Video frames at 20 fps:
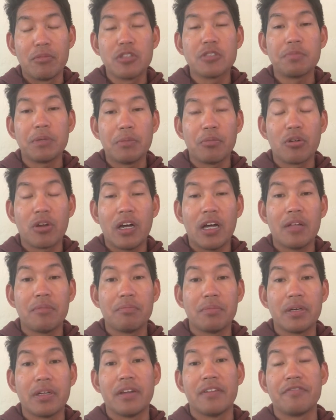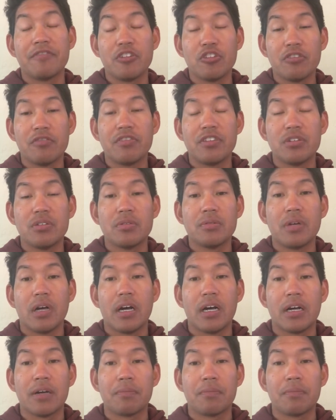most people got, but a few of you